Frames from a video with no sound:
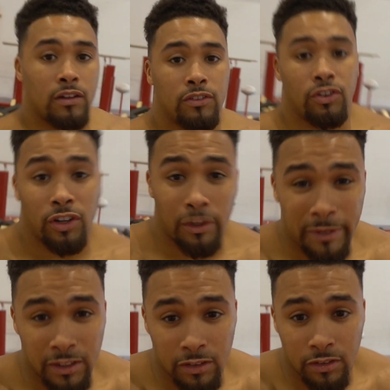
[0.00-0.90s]
Not gonna
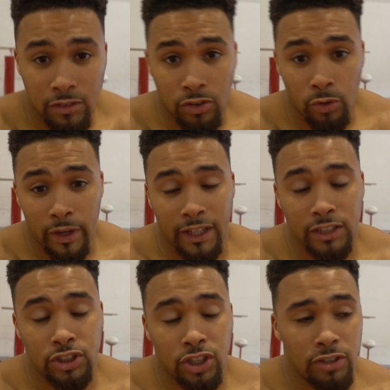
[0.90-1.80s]
be doing
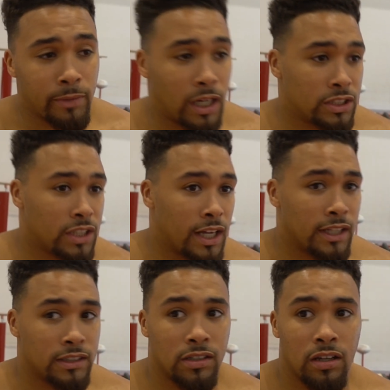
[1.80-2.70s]
too much
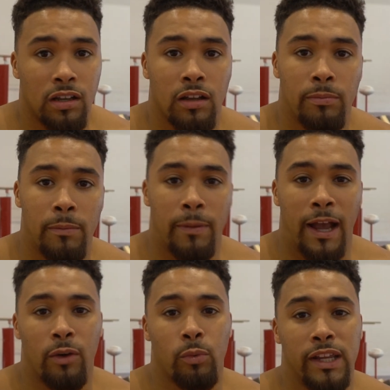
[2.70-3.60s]
as I've been
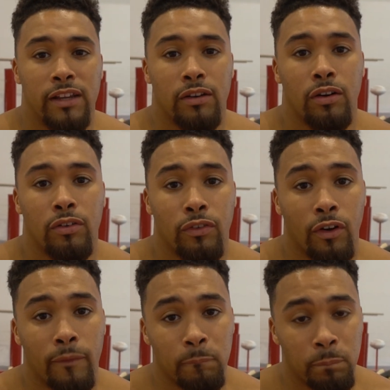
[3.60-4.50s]
back a week
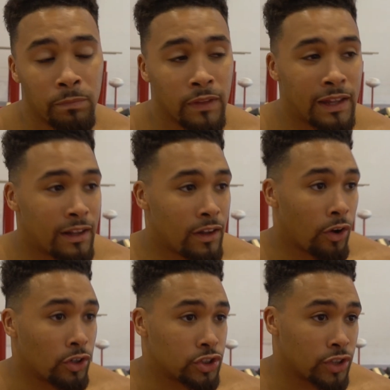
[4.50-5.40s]
from
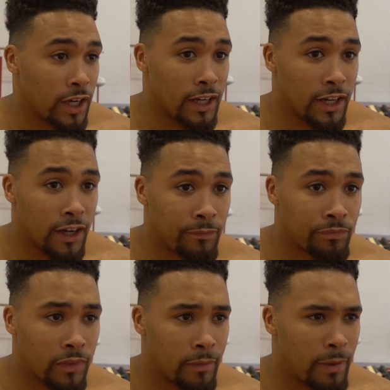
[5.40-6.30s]
Australia,
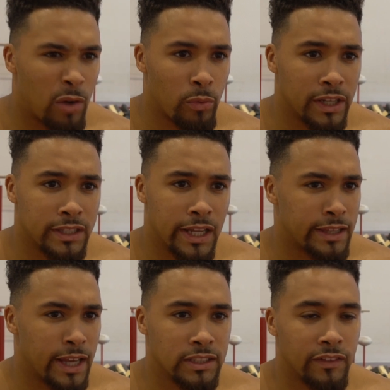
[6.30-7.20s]
about a week, ten
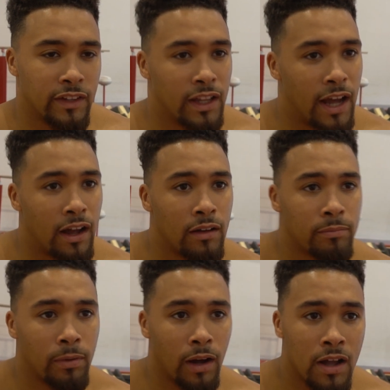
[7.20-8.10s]
days, something like that.
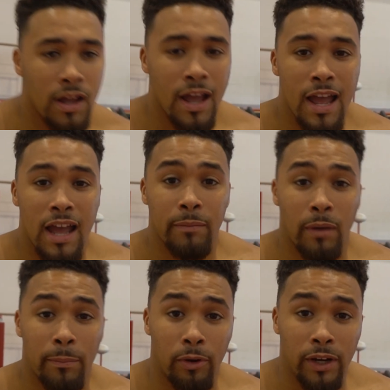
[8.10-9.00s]
And
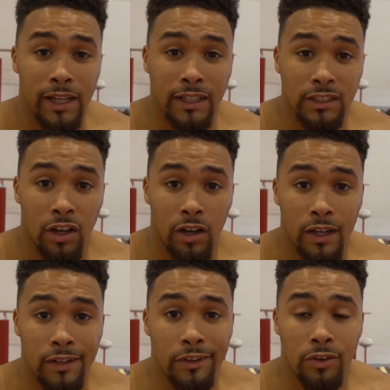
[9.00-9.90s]
my body is
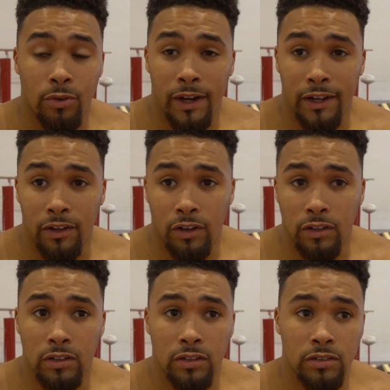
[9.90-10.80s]
hurting quite a lot.
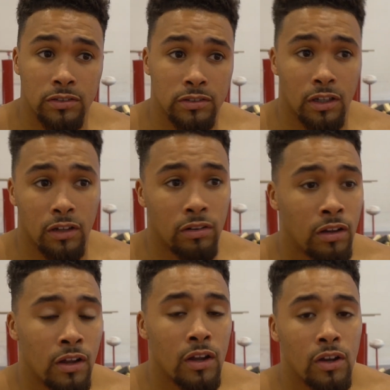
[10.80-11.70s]
So
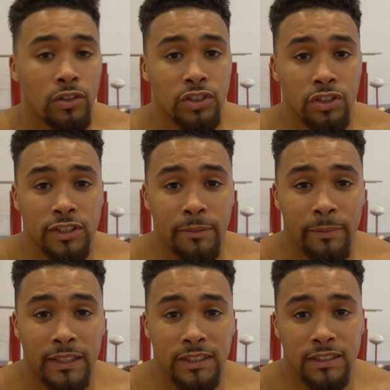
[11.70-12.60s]
I'm just gonna do some
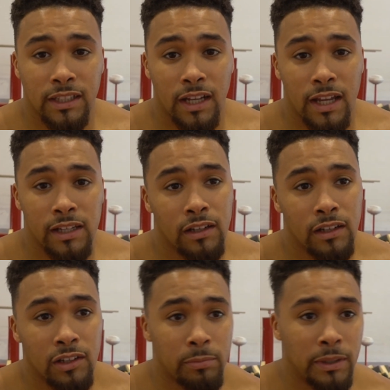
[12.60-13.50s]
basics today,
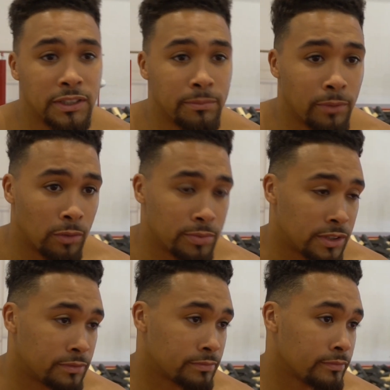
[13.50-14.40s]
little bits and bobs.